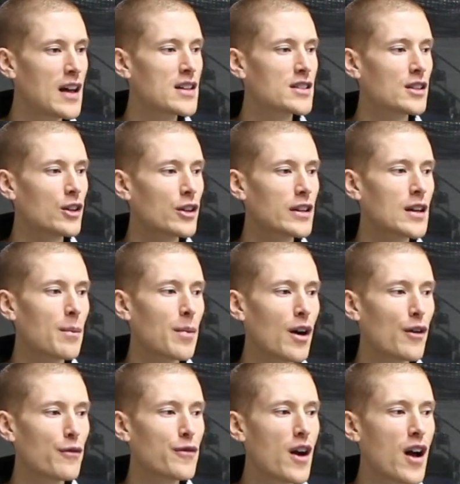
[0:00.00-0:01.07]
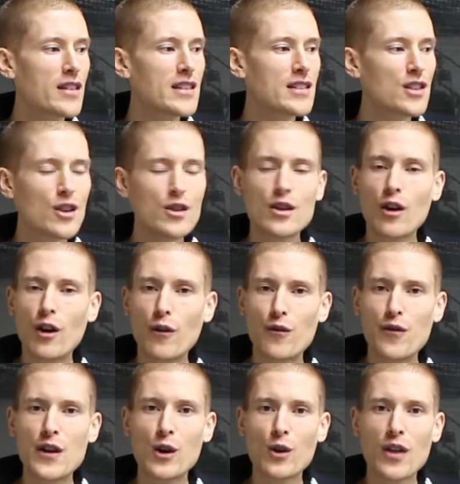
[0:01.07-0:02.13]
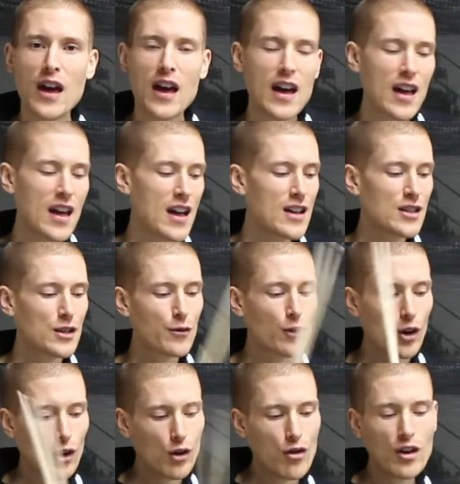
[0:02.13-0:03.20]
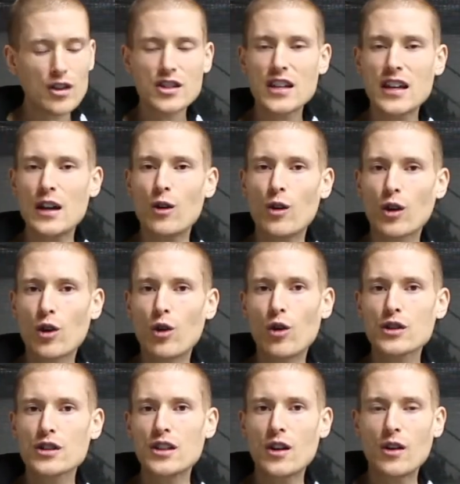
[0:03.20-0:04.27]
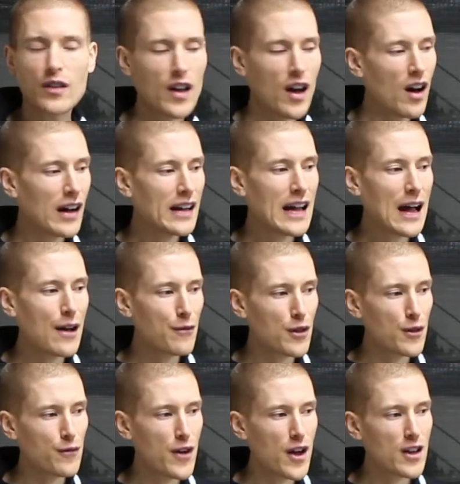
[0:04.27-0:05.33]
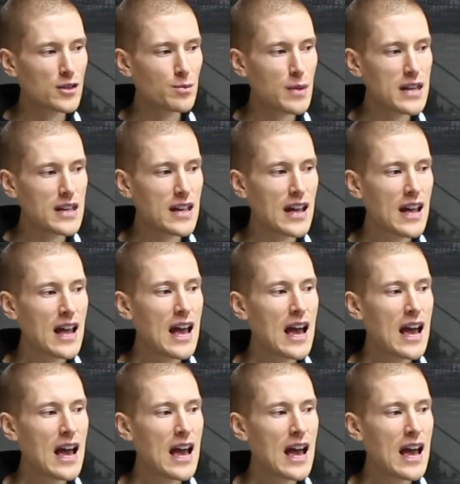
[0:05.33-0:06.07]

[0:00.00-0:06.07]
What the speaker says: So looking at bar 32, you've got a fill there. So you've got a crotchet or a quarter note on the hi-hat for the first beat.